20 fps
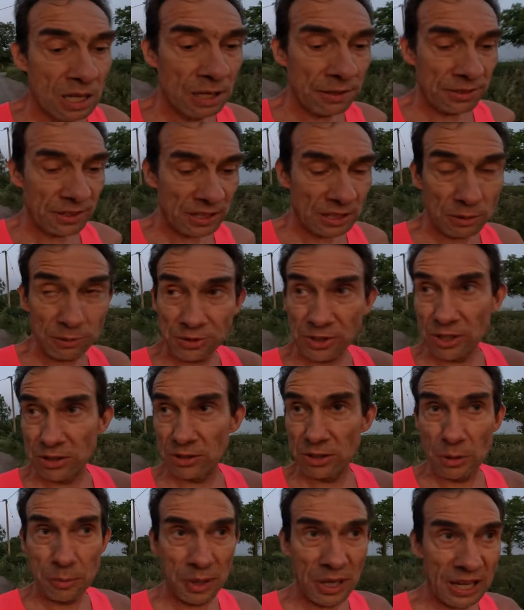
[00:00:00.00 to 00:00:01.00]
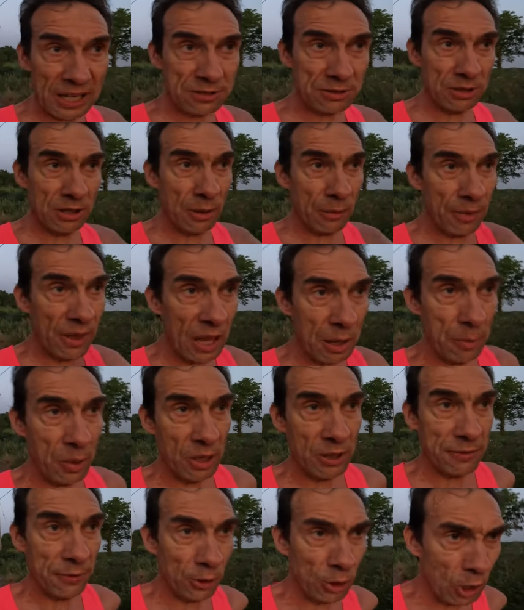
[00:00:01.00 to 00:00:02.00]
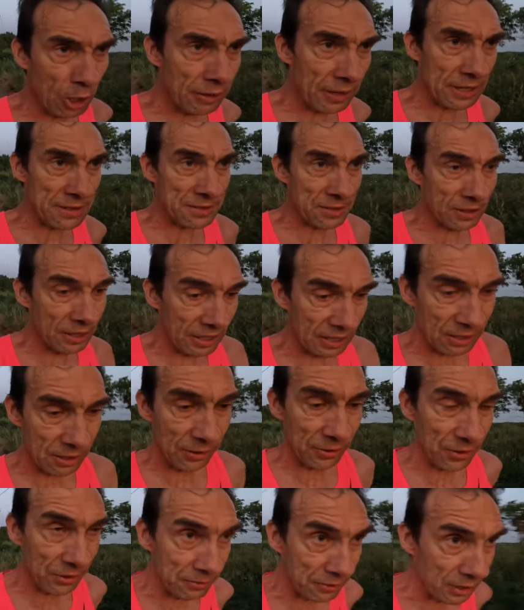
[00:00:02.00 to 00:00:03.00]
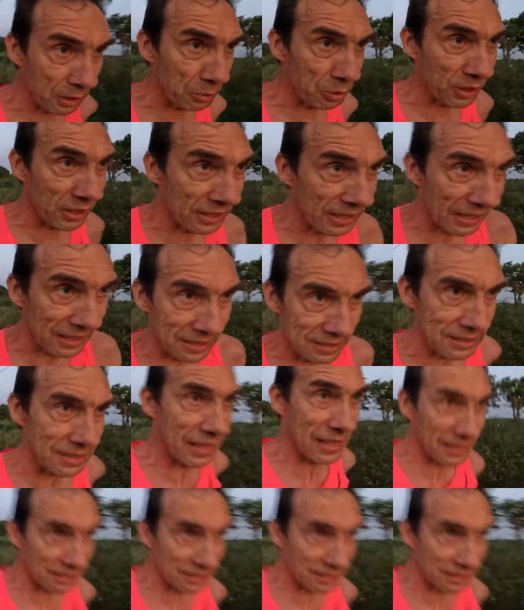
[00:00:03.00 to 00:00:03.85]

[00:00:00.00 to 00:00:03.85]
I think I was going to do a bit extra up there, but I'll forgo that tonight because I'm feeling pretty knackered.